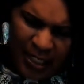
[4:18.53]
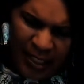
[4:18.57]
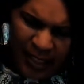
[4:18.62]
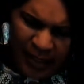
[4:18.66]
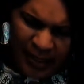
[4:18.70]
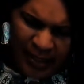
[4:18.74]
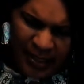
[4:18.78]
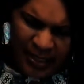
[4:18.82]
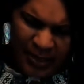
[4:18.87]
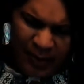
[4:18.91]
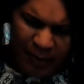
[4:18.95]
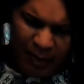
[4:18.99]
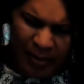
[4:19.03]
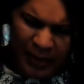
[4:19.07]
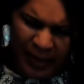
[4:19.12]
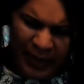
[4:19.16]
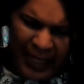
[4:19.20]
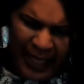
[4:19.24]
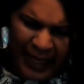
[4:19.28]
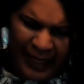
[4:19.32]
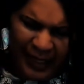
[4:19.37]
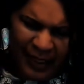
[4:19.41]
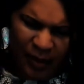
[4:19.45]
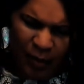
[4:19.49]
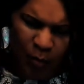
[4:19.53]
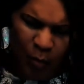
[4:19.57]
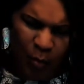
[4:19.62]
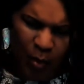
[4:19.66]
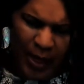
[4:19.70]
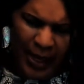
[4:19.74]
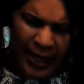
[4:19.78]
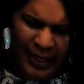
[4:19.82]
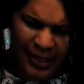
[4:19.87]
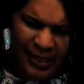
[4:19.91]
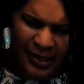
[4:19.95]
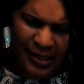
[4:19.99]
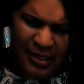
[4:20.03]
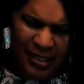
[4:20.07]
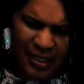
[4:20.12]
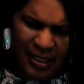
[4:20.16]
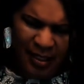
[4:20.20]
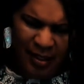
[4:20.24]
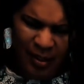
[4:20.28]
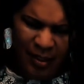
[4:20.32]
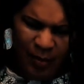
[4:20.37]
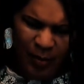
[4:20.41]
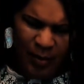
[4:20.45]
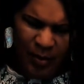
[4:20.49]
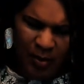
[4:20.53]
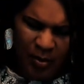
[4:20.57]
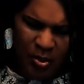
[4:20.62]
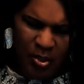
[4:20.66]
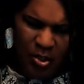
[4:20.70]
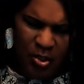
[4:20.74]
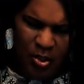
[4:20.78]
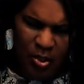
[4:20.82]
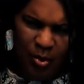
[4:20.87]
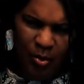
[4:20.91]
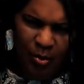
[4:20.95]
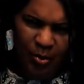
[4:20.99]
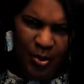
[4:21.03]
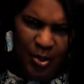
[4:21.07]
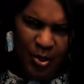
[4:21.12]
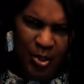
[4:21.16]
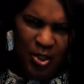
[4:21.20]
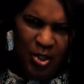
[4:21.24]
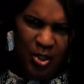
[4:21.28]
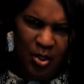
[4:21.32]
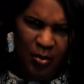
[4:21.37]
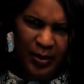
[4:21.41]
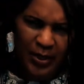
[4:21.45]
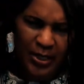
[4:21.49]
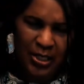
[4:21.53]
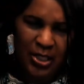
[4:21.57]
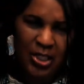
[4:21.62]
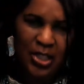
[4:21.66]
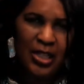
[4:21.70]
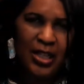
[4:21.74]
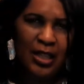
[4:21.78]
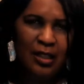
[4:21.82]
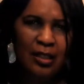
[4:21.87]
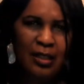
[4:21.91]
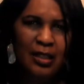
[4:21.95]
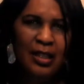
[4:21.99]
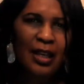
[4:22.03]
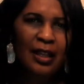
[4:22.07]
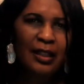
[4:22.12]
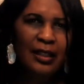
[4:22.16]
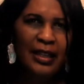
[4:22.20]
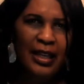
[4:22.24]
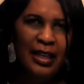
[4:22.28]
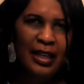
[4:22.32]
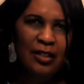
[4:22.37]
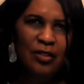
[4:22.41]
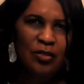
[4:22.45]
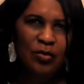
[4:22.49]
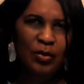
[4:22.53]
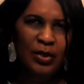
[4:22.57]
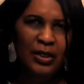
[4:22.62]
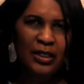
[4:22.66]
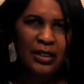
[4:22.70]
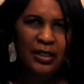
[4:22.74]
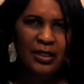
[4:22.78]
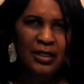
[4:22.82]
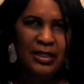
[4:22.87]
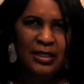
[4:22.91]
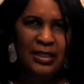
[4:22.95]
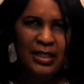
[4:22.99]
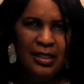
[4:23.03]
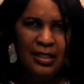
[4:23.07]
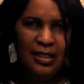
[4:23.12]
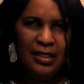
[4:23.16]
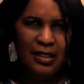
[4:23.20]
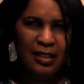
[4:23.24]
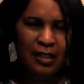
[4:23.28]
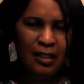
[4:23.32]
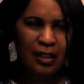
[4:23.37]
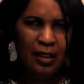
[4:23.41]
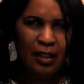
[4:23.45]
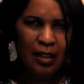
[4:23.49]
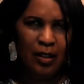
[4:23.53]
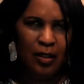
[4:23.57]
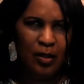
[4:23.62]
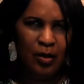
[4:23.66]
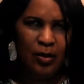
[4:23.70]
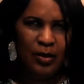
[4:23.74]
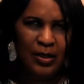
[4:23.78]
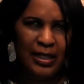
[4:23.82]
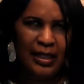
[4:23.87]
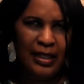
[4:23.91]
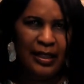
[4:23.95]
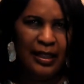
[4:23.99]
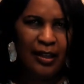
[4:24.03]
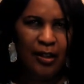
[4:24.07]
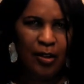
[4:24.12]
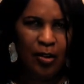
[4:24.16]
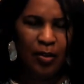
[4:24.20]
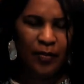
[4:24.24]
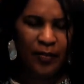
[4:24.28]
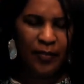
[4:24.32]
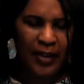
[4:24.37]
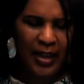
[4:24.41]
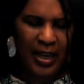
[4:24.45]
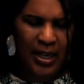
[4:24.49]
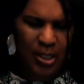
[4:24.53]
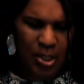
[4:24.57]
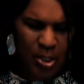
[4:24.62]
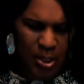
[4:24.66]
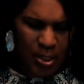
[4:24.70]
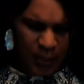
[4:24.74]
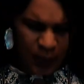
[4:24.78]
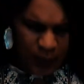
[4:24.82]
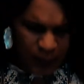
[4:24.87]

this black and white with her shoulder showing. She Kelly has really good taste in clothes. I like her fashion.